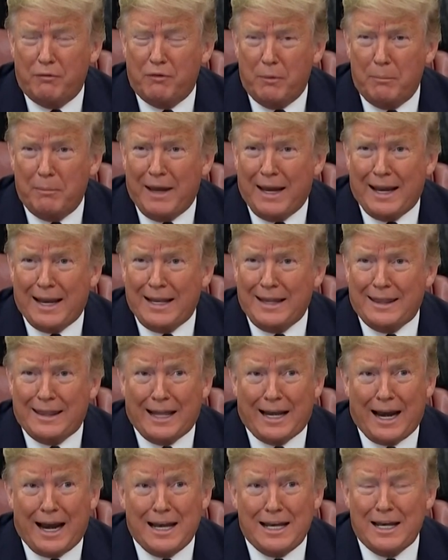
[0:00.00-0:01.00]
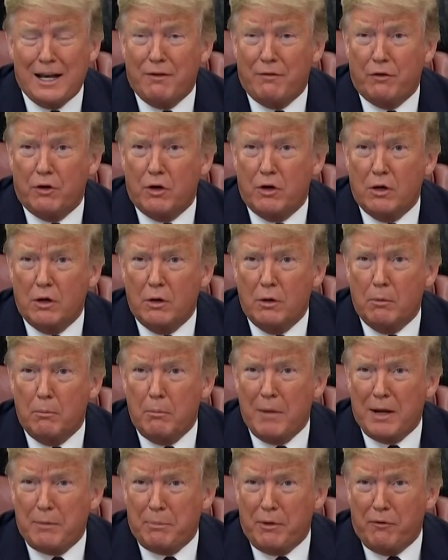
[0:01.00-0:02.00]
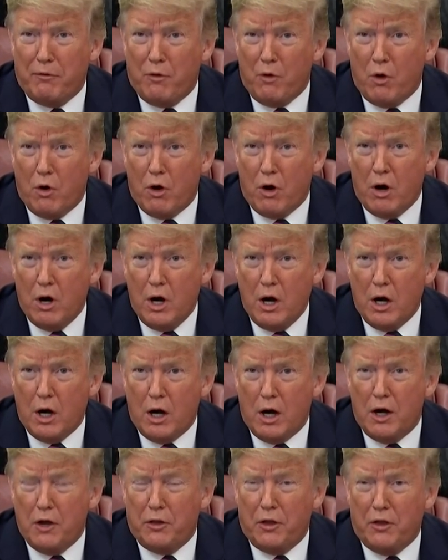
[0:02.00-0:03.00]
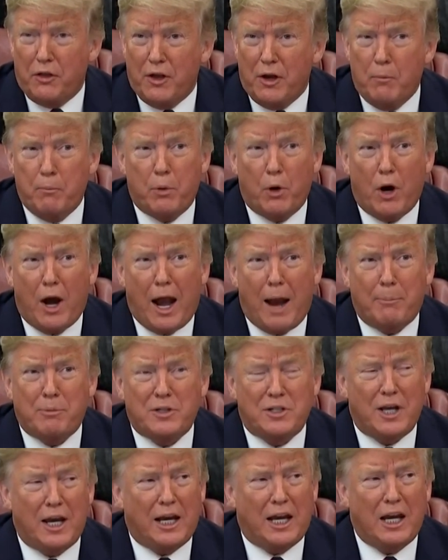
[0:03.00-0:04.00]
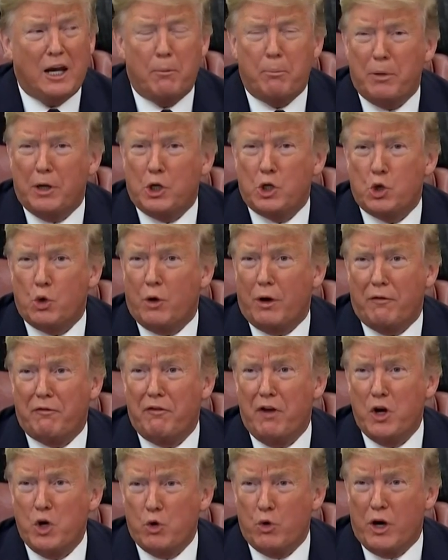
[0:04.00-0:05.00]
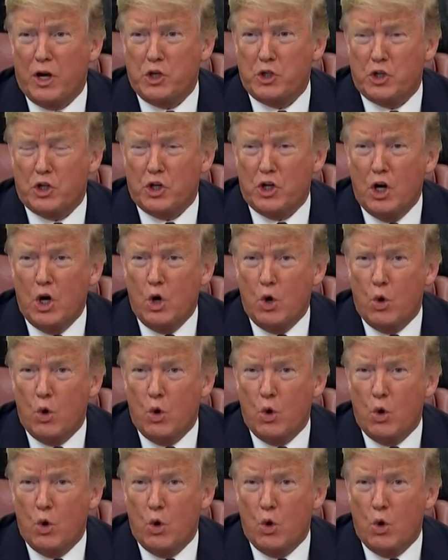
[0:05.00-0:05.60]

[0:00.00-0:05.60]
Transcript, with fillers: of a man that I never met before, other than perhaps taking a picture at a fundraiser